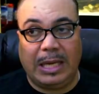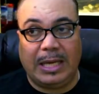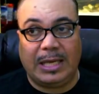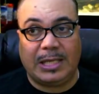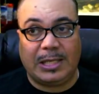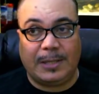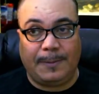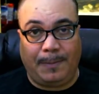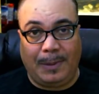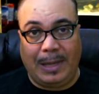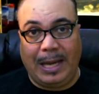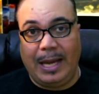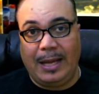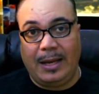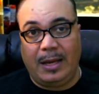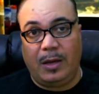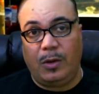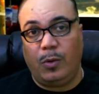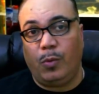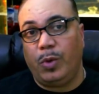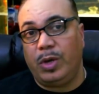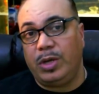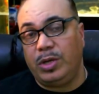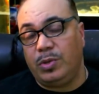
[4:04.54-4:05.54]
explain
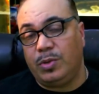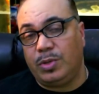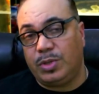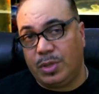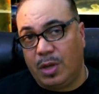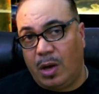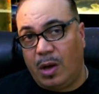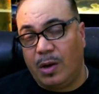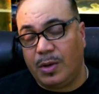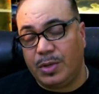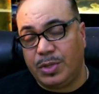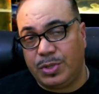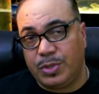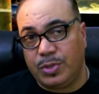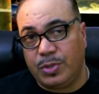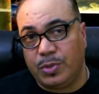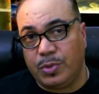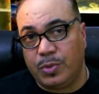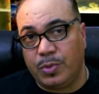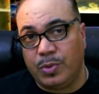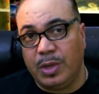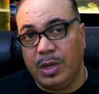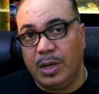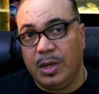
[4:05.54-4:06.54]
it when you talk
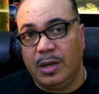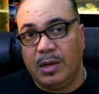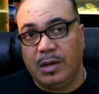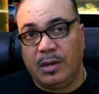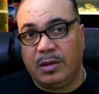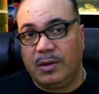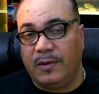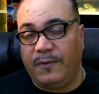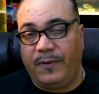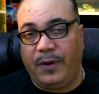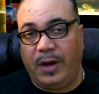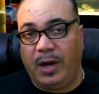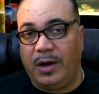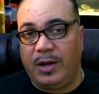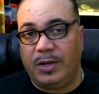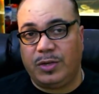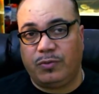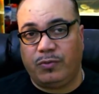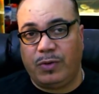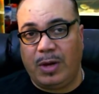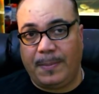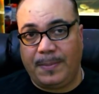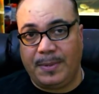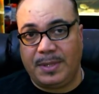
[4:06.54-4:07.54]
to the
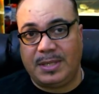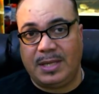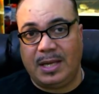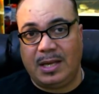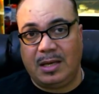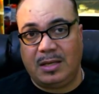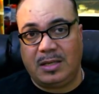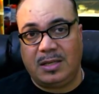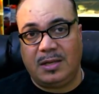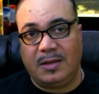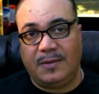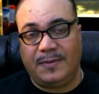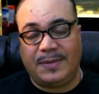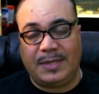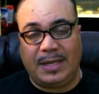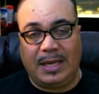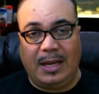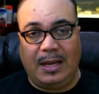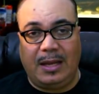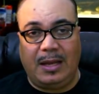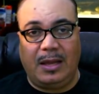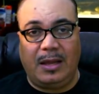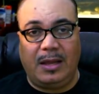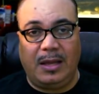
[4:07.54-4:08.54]
various representatives
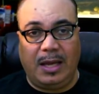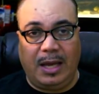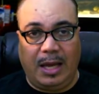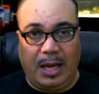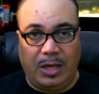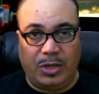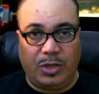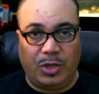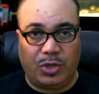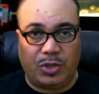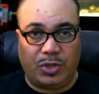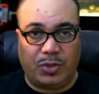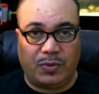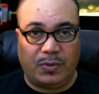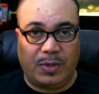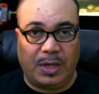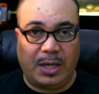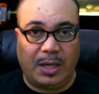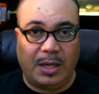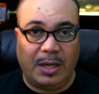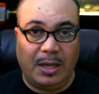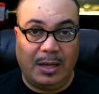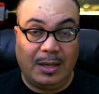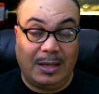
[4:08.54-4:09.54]
in the industry.
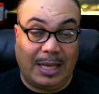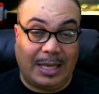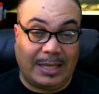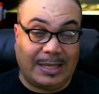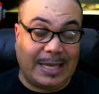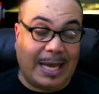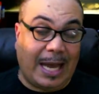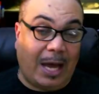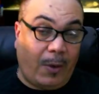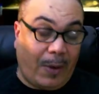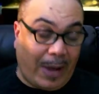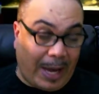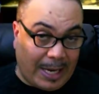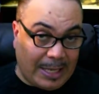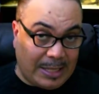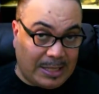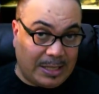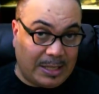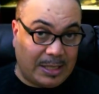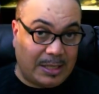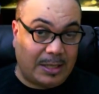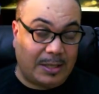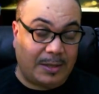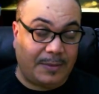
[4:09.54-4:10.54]
That's how I
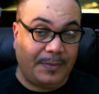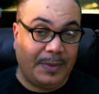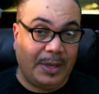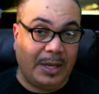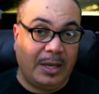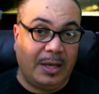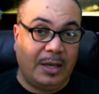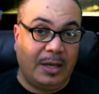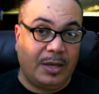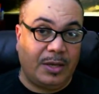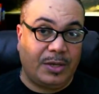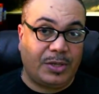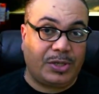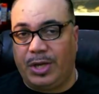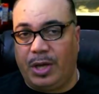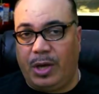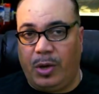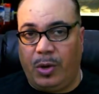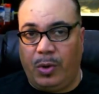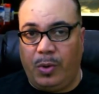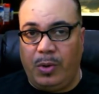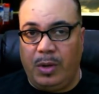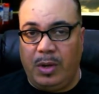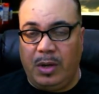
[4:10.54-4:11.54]
do.
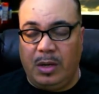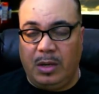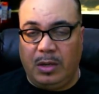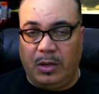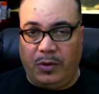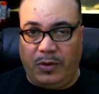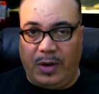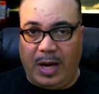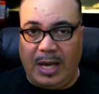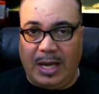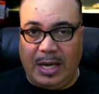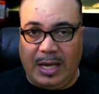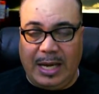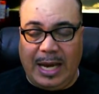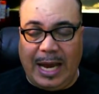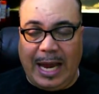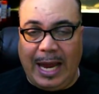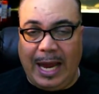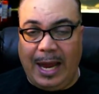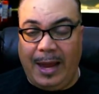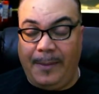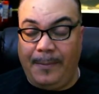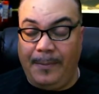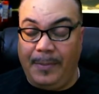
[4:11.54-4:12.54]
So create a
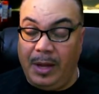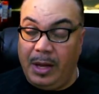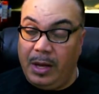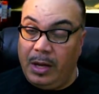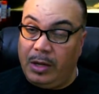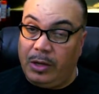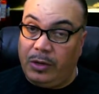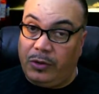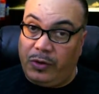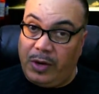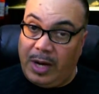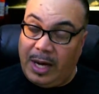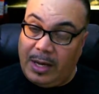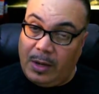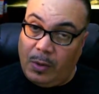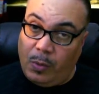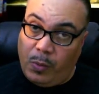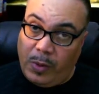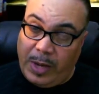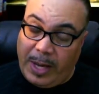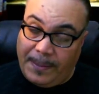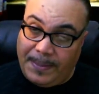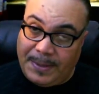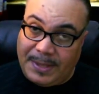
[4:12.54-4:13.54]
name, create a
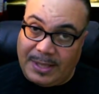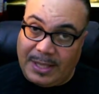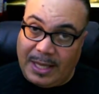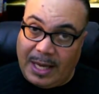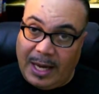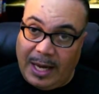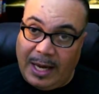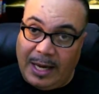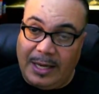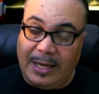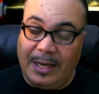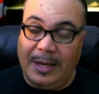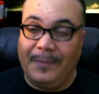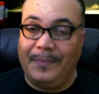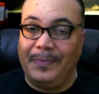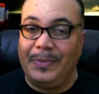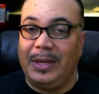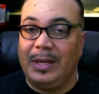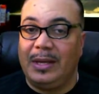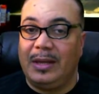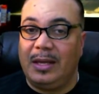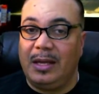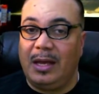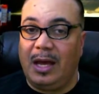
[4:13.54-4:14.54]
website.
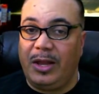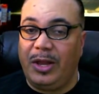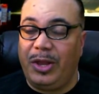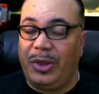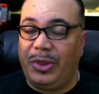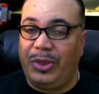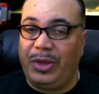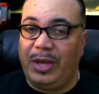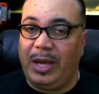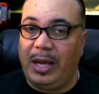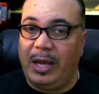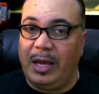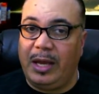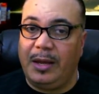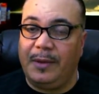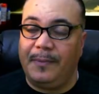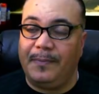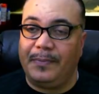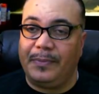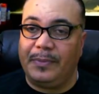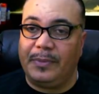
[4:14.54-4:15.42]
The other thing